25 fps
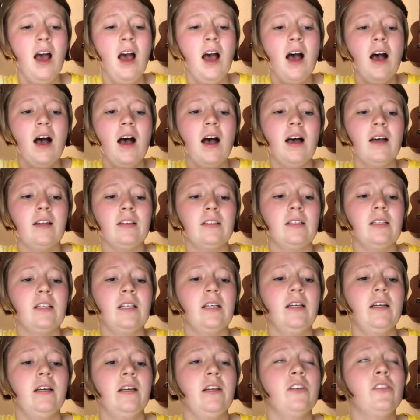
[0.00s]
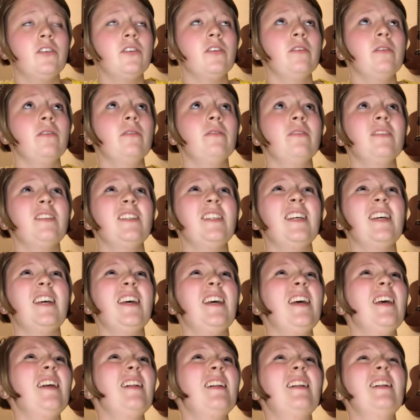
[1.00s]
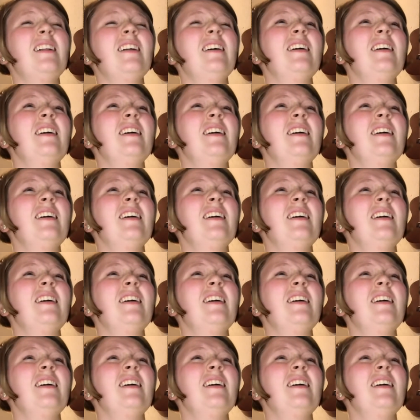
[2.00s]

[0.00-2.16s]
I need you dearly.